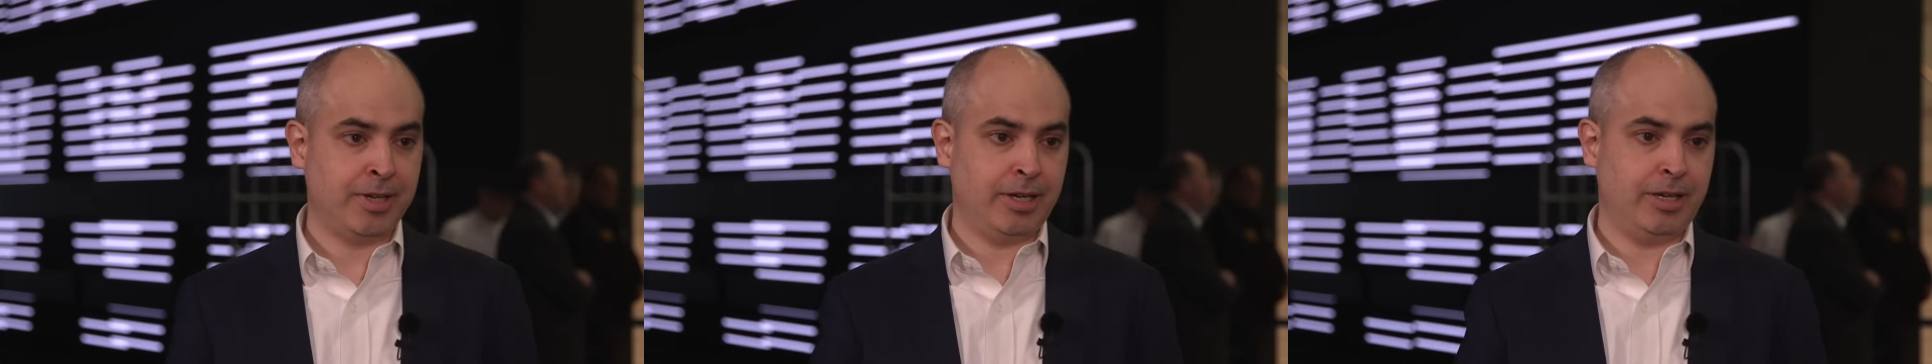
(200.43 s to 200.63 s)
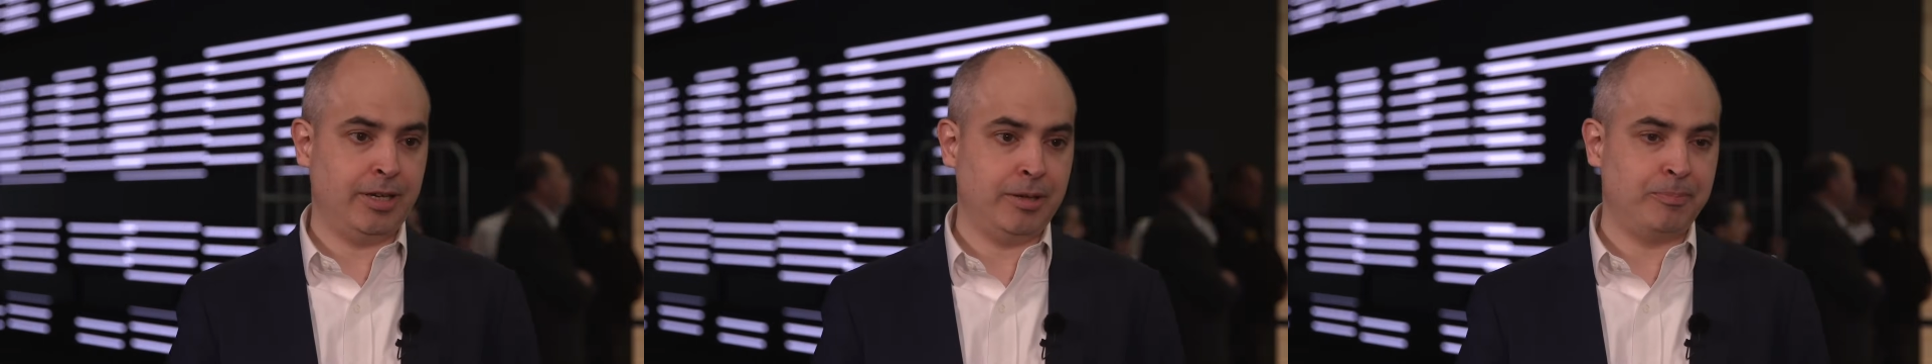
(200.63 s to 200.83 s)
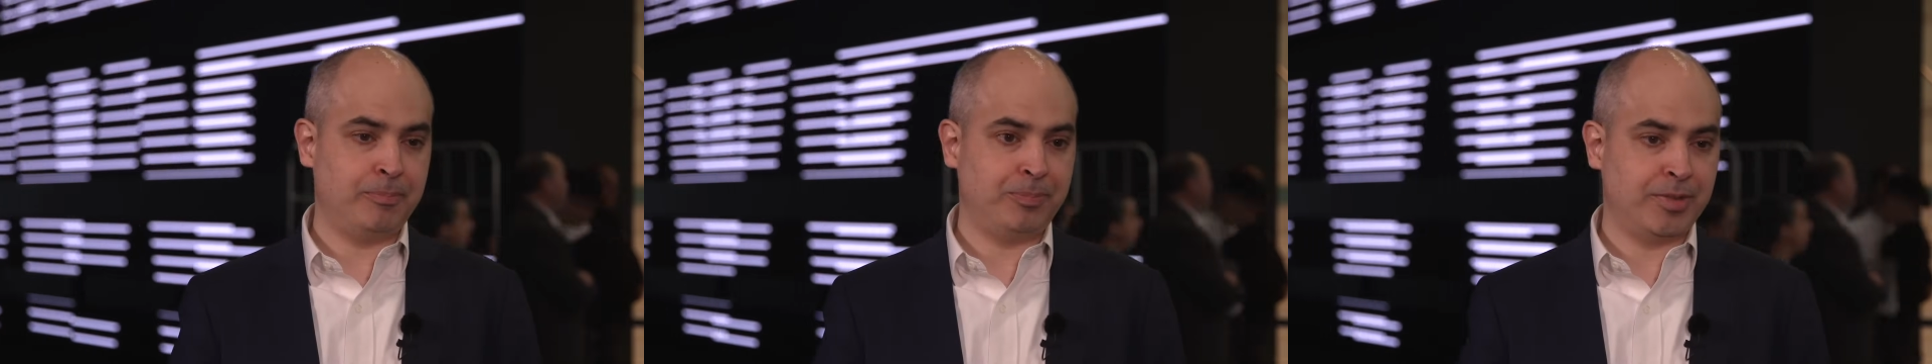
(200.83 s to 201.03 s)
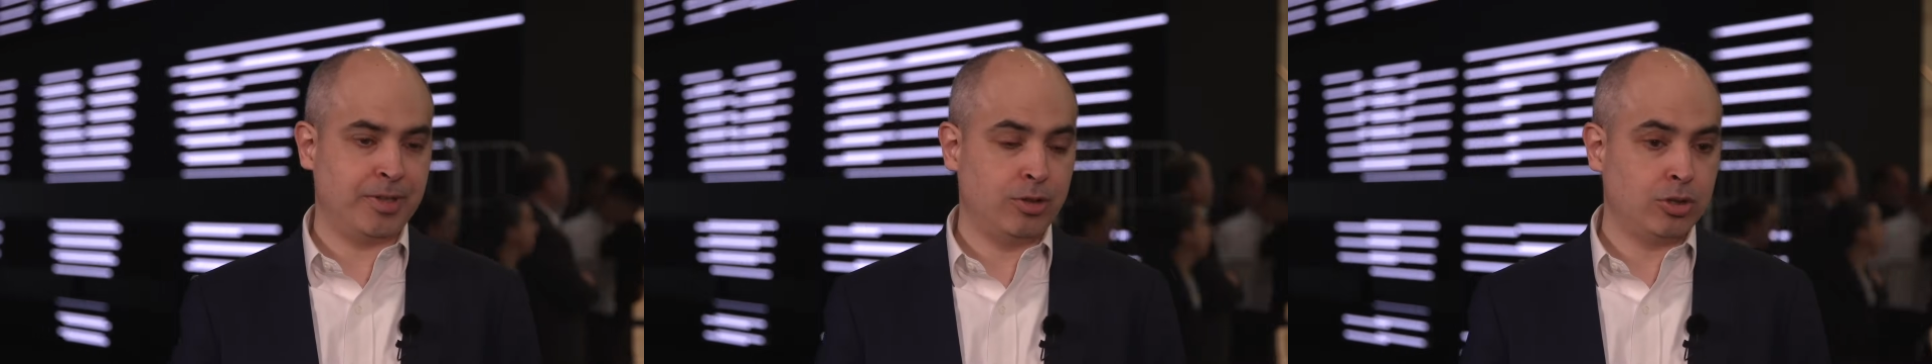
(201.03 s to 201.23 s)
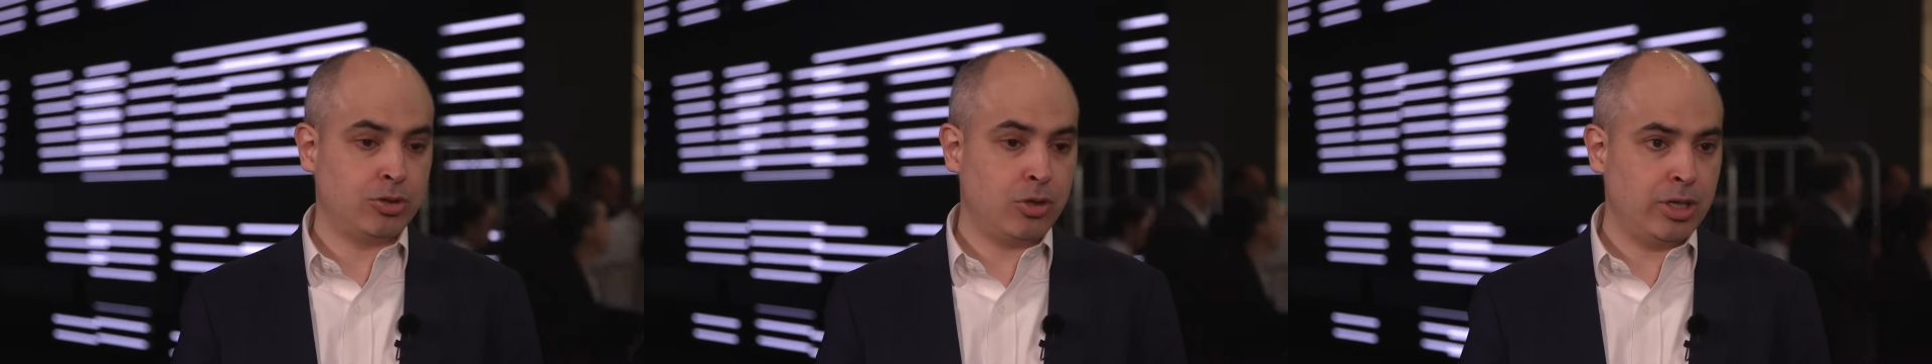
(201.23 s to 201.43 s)
Um,
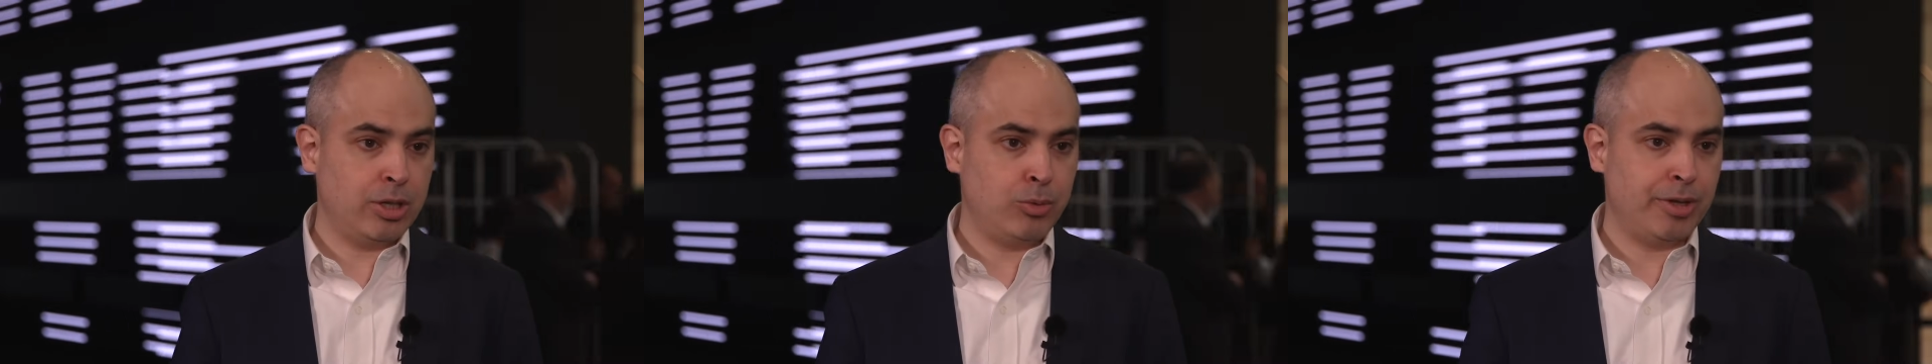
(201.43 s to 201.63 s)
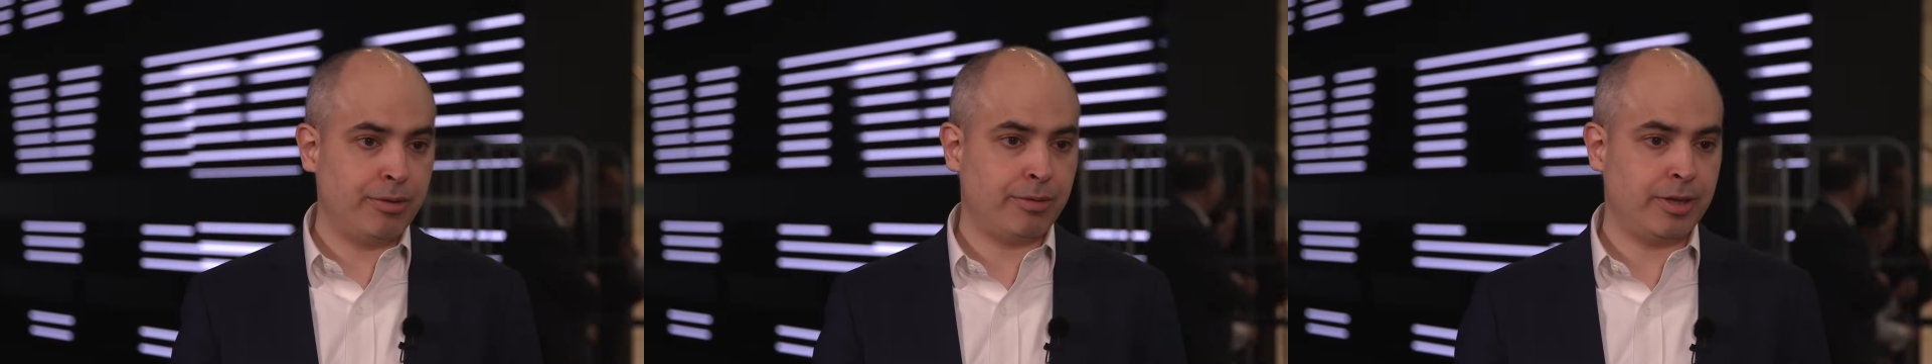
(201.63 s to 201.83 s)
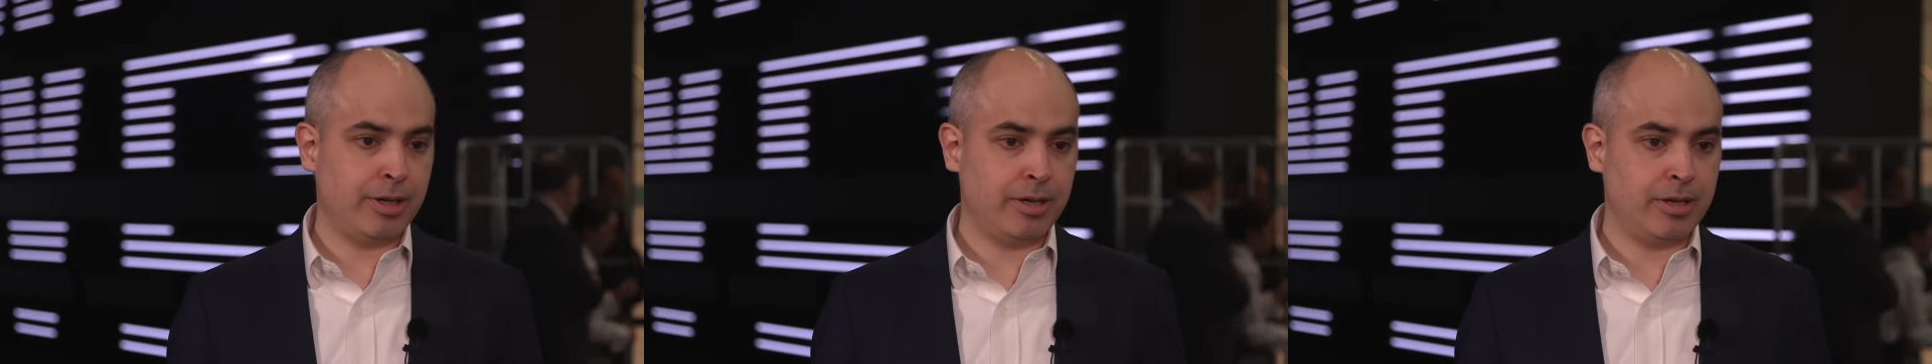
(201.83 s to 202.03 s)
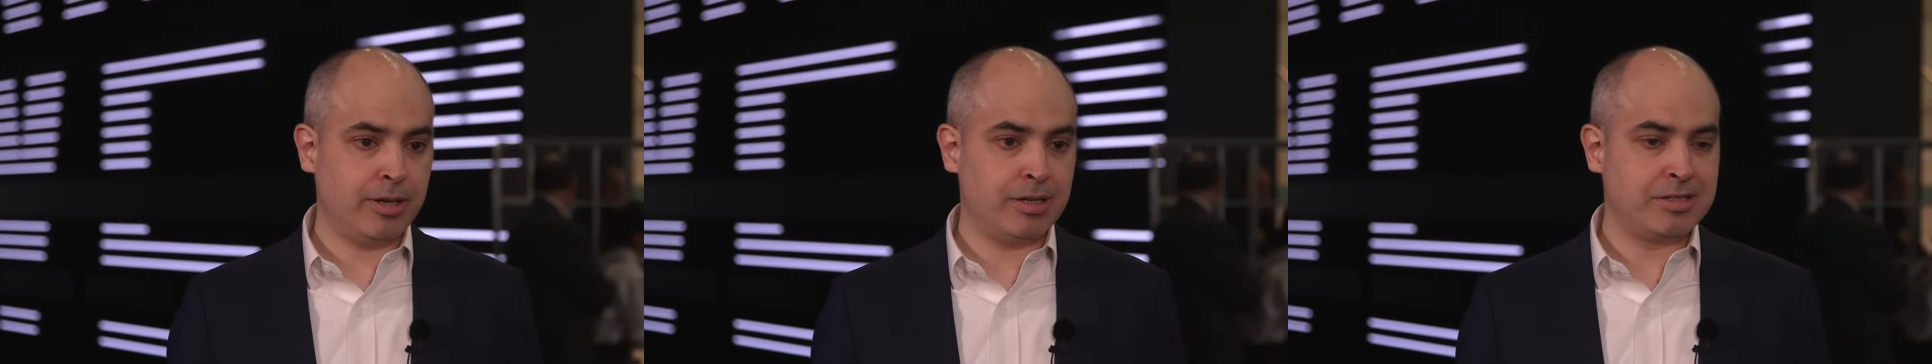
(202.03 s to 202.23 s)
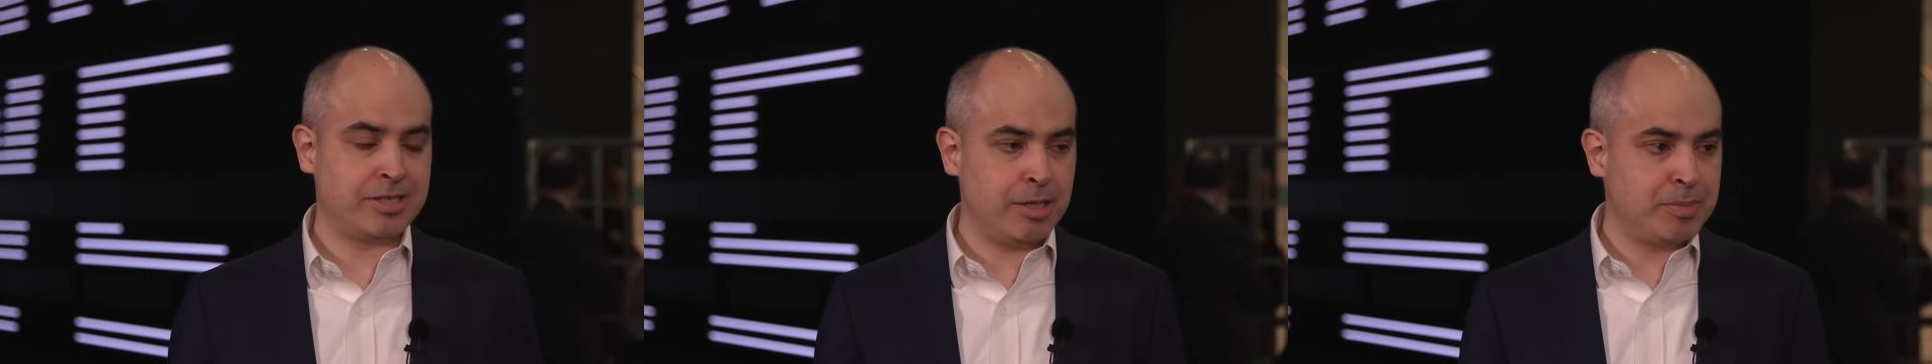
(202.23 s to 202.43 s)
not only with
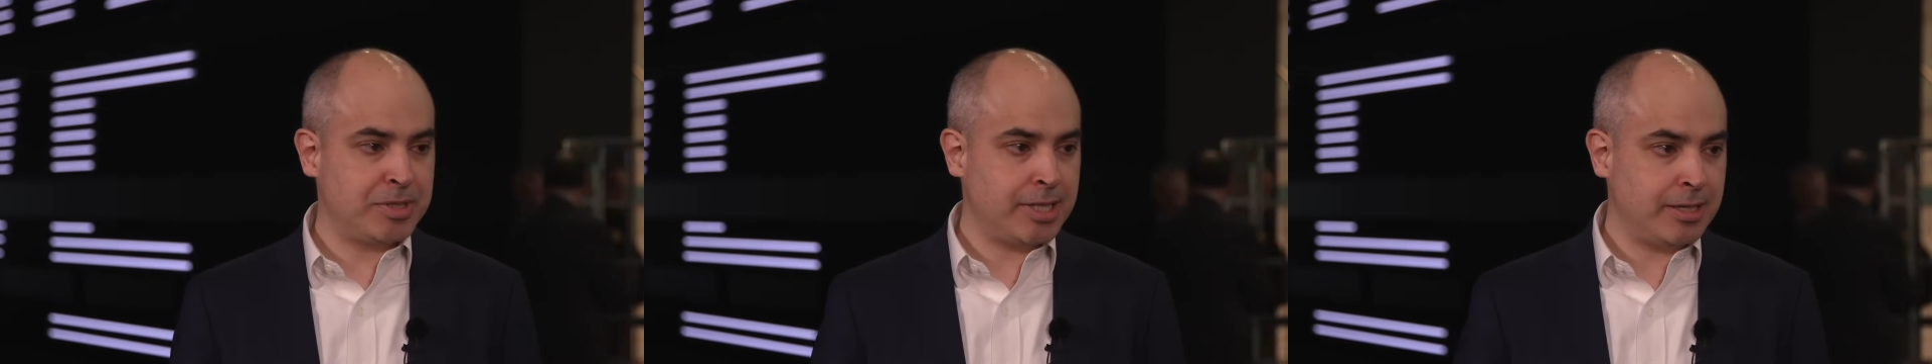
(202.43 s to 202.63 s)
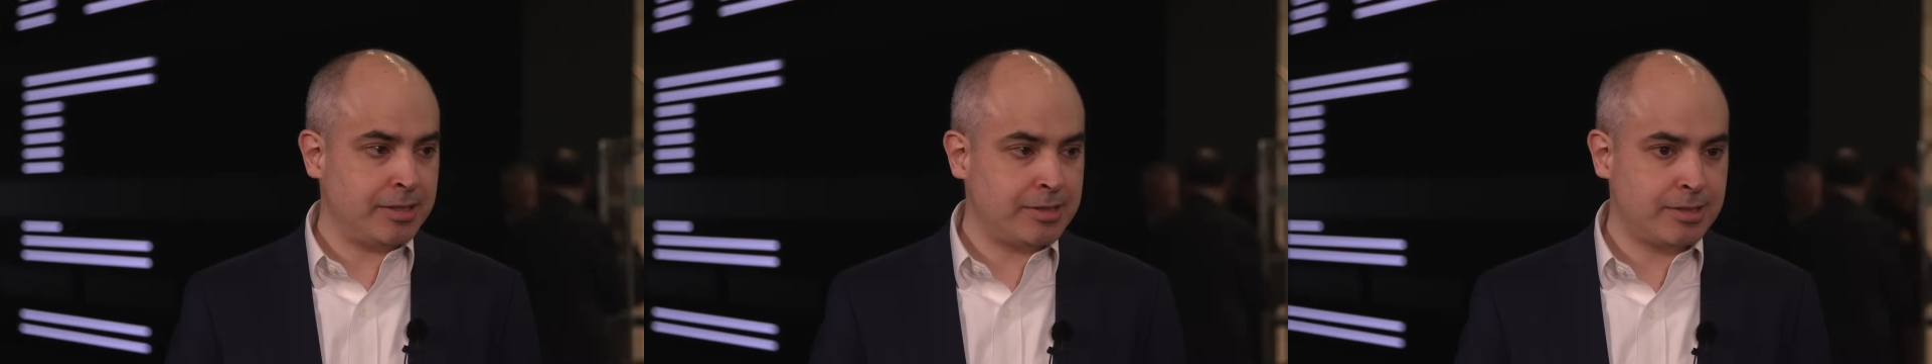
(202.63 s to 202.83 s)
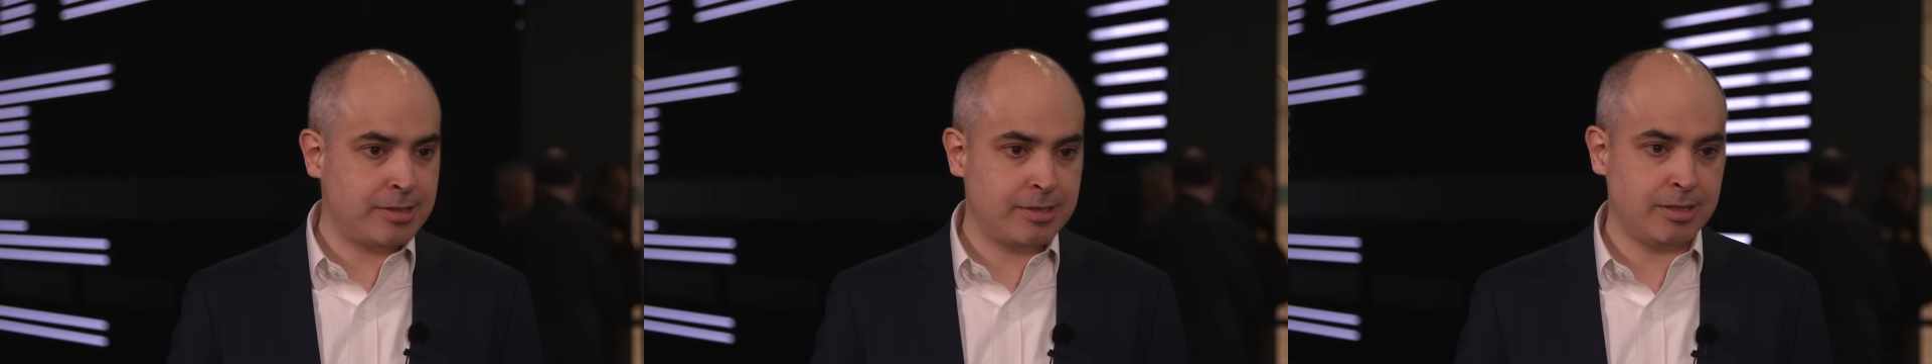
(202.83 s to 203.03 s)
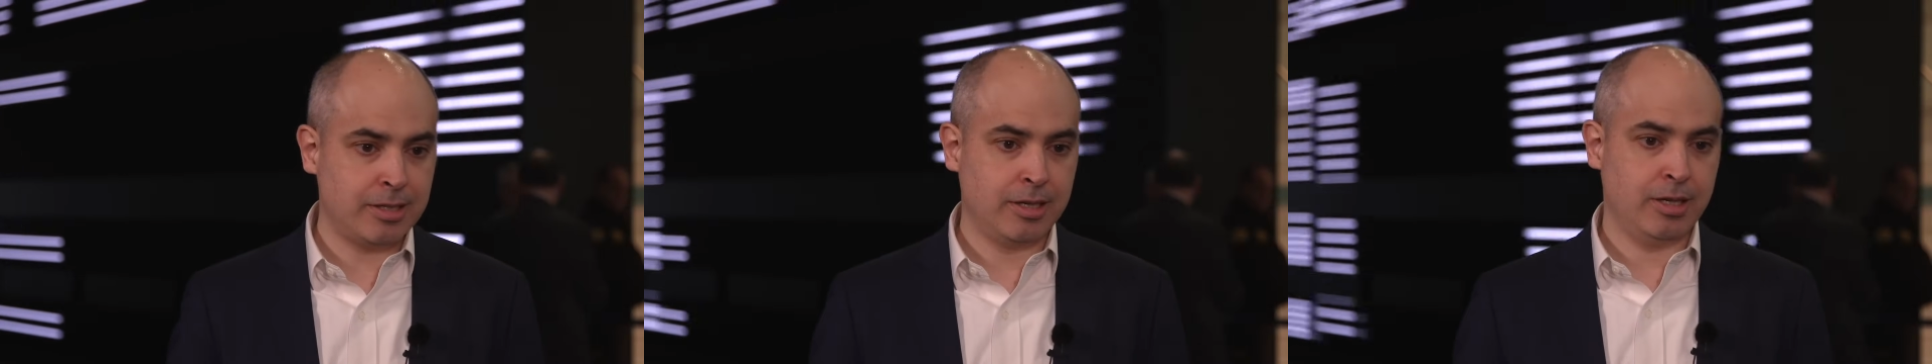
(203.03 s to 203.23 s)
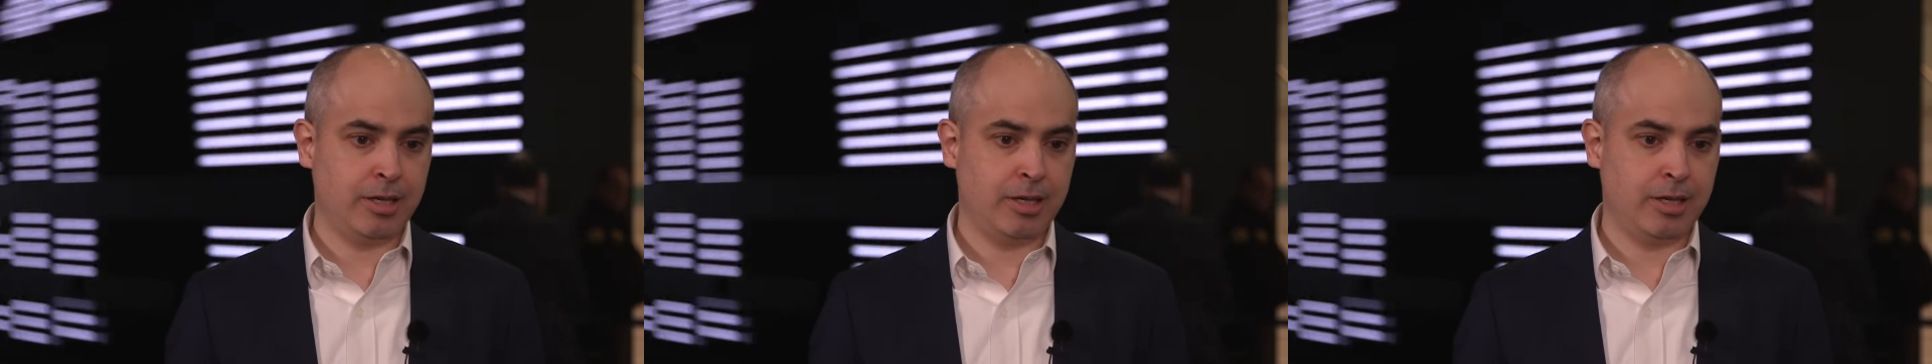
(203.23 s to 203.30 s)
uh, chipsets,